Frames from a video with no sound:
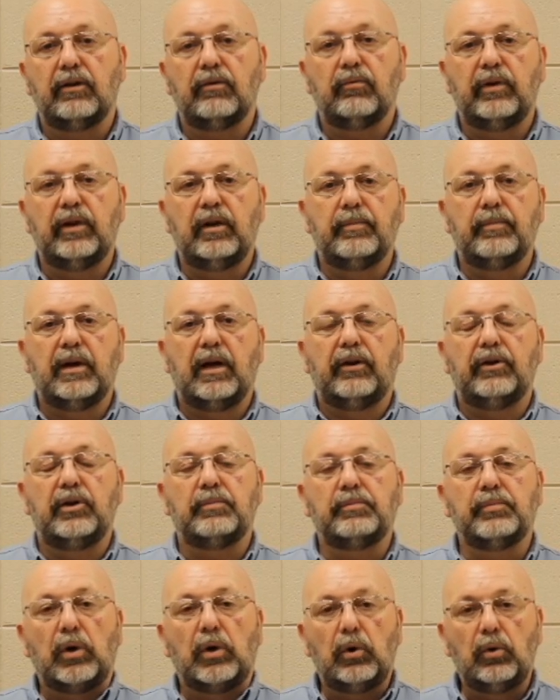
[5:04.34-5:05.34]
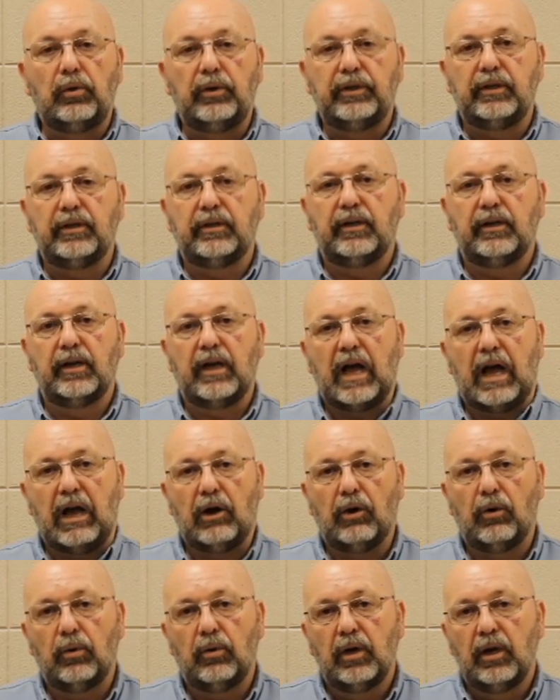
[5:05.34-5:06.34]
and read about Napoleon and
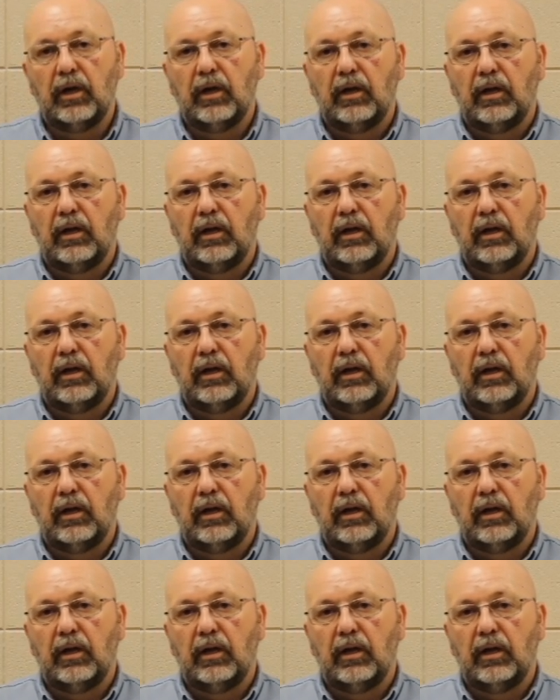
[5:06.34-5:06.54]
how